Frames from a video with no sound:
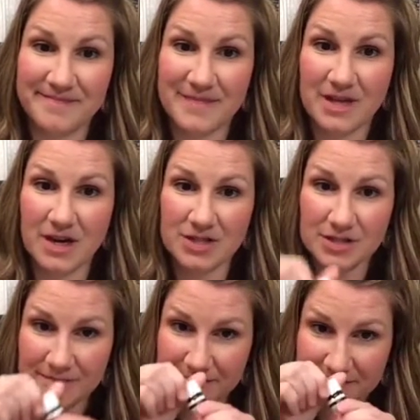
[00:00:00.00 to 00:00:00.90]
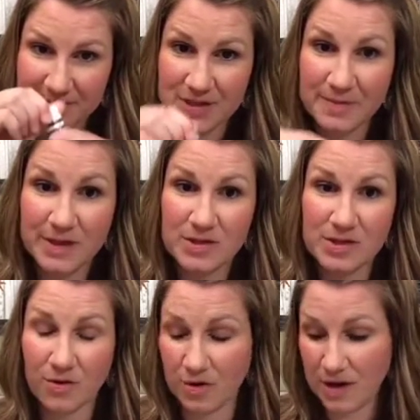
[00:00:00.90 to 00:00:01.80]
Gosh, smells
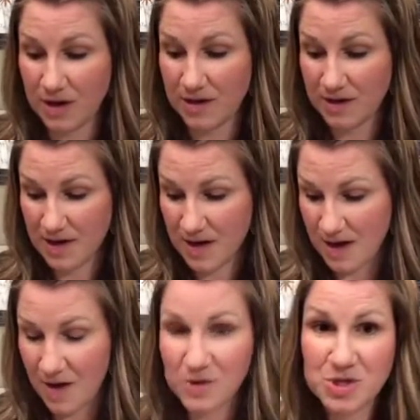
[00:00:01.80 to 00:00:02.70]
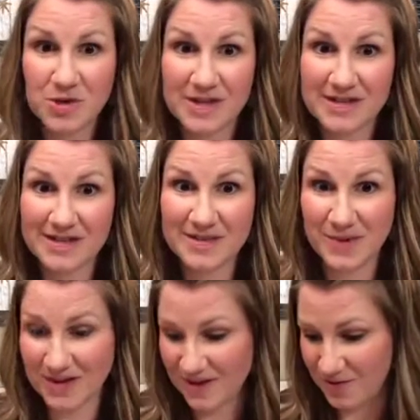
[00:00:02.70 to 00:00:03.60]
so good. I wish you guys could
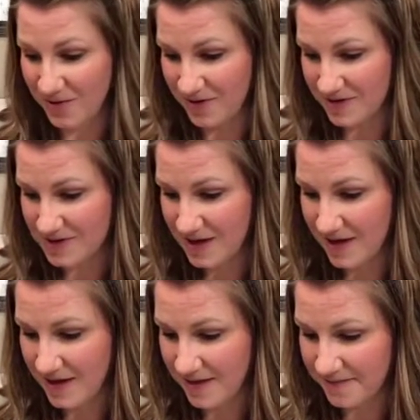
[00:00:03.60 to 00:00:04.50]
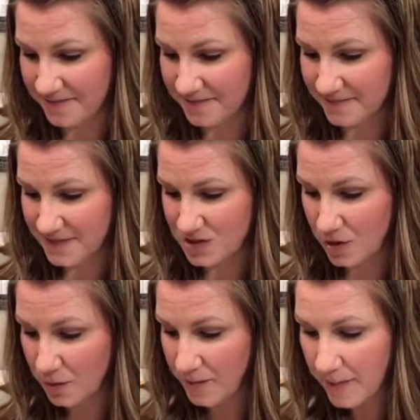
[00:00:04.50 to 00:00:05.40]
smell these oils.
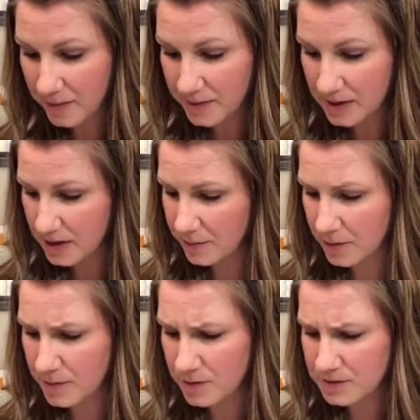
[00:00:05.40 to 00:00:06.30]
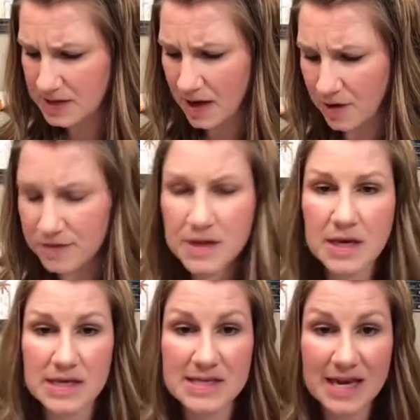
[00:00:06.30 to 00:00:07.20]
So peppermint, it promotes a healthy
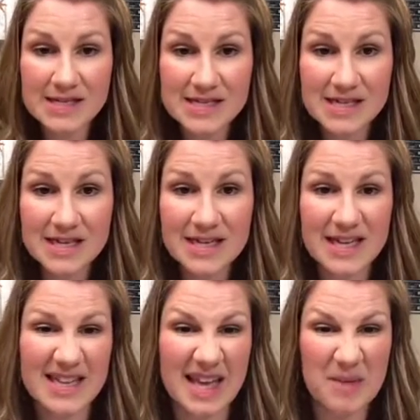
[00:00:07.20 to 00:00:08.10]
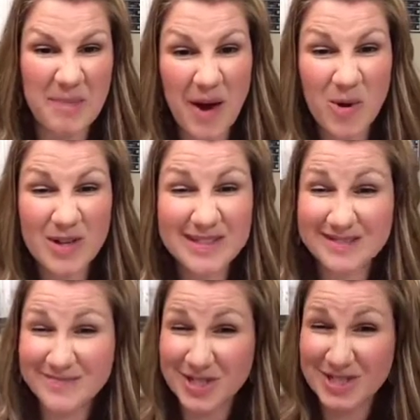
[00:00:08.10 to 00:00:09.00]
intestine and like bowels,
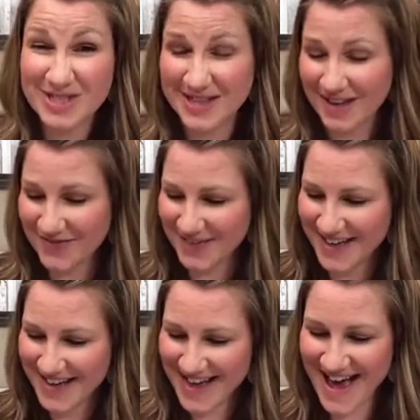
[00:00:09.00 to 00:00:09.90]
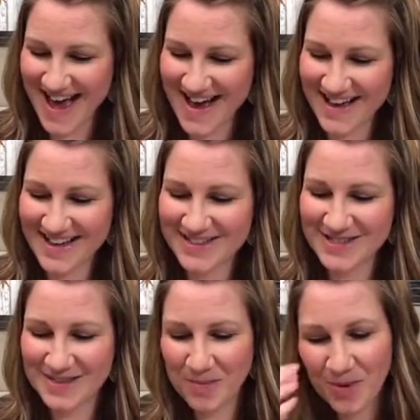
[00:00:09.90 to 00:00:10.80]
good stuff. It
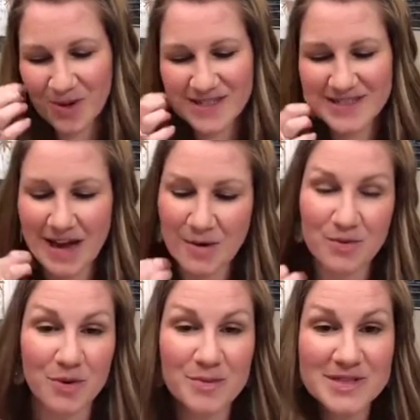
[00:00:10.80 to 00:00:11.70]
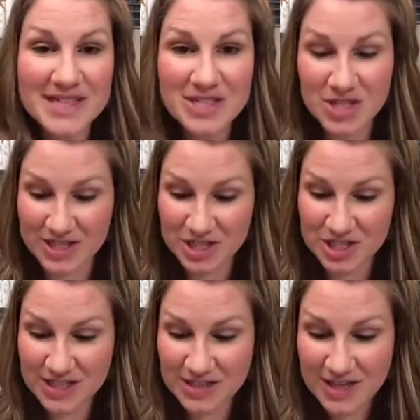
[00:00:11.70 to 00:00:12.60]
supports normal digestion.